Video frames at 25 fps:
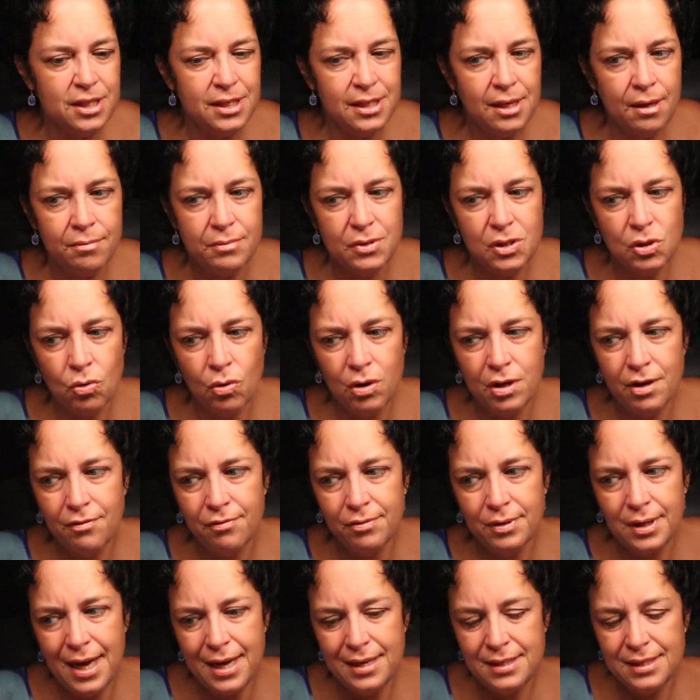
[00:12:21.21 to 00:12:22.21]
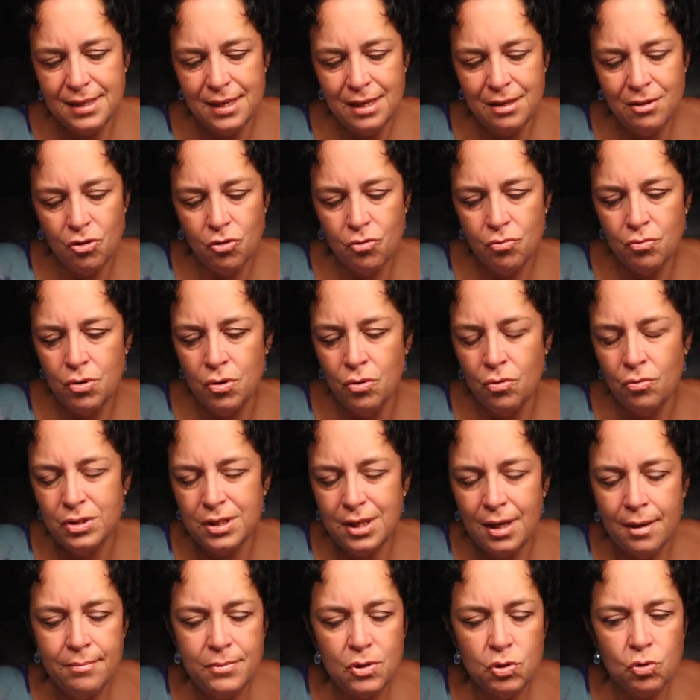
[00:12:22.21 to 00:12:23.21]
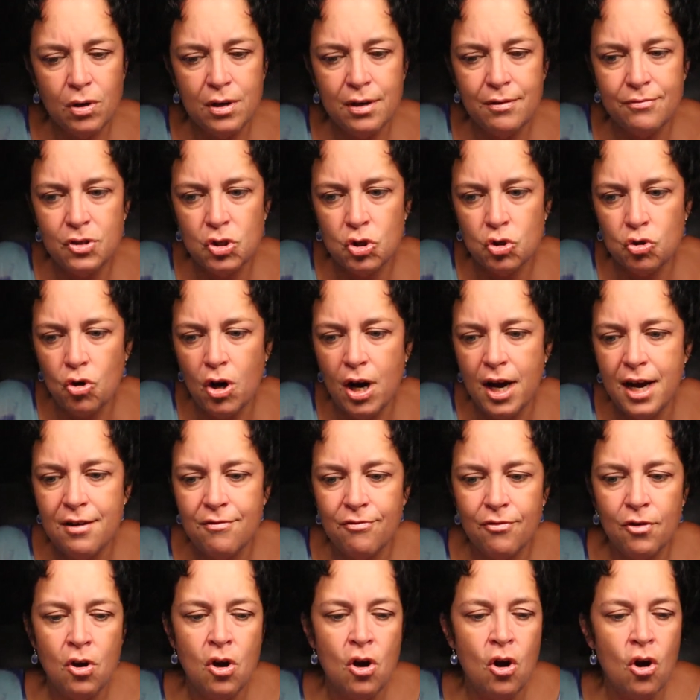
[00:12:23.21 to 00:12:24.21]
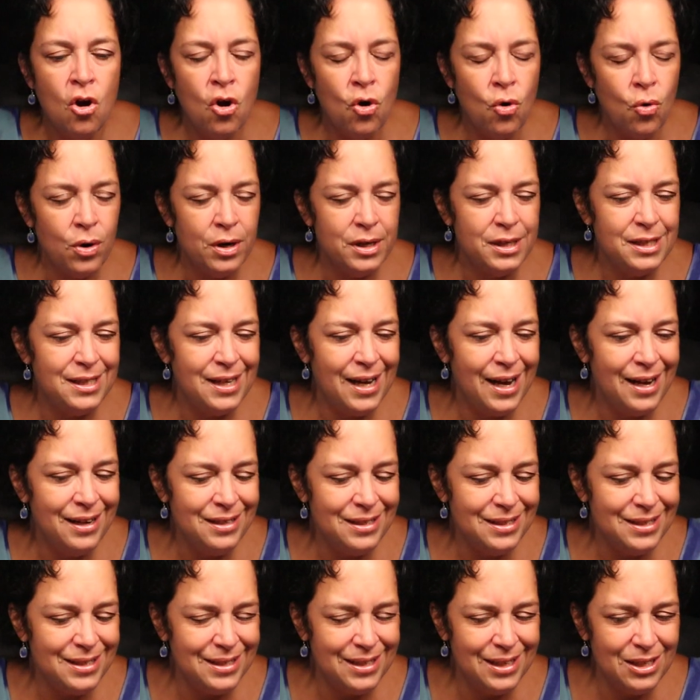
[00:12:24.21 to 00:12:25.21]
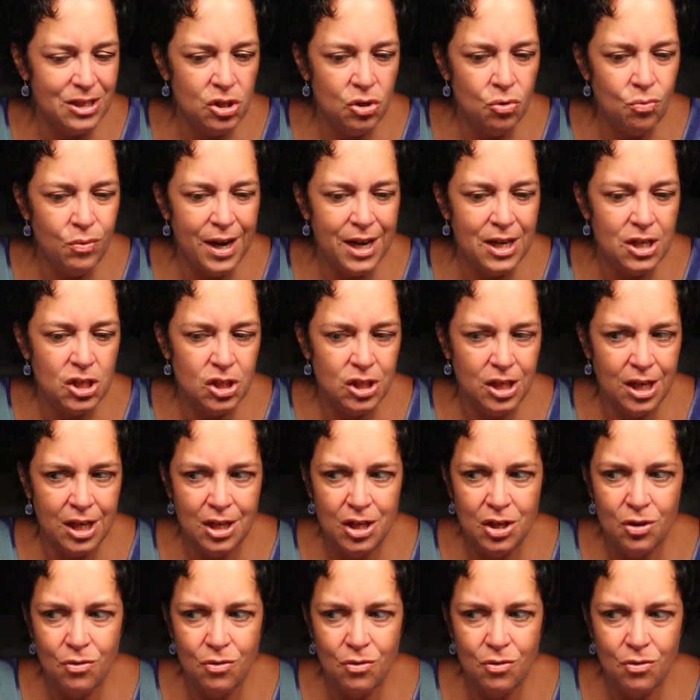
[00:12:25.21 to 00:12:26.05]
some sort of lesson through some sort of strife or tense situation.